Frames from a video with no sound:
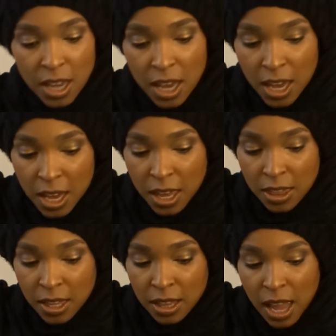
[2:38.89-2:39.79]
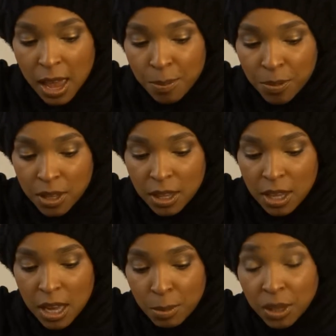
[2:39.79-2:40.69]
And the
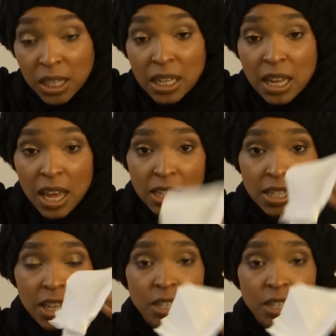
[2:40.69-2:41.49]
Kleenex